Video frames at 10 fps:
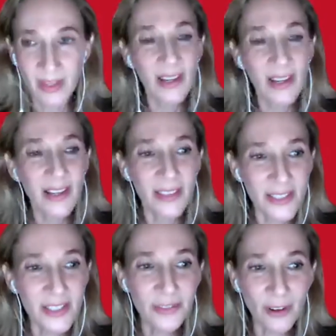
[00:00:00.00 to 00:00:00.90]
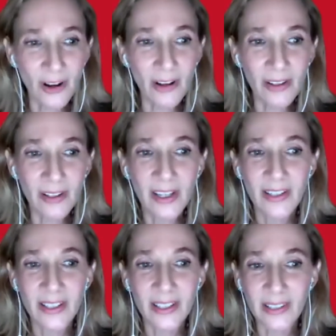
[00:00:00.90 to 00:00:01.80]
This fall,
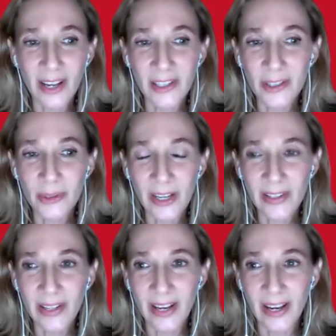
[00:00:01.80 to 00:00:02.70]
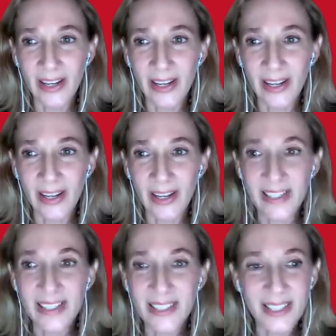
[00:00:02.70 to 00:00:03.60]
Kaleido LA is
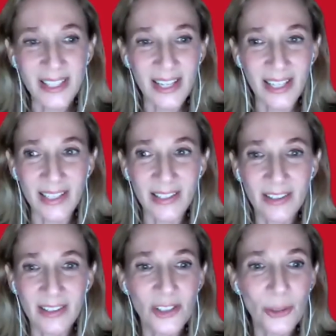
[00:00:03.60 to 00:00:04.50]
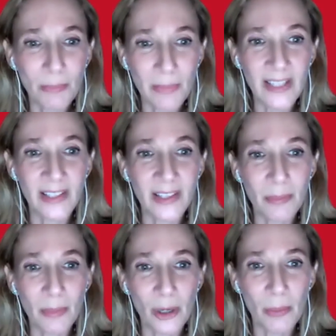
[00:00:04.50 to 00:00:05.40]
seeking to meet the
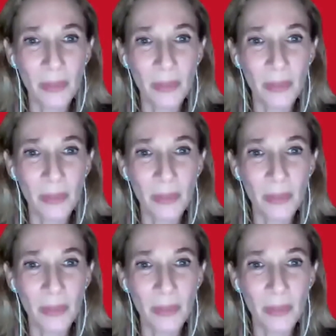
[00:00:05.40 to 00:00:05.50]
moment.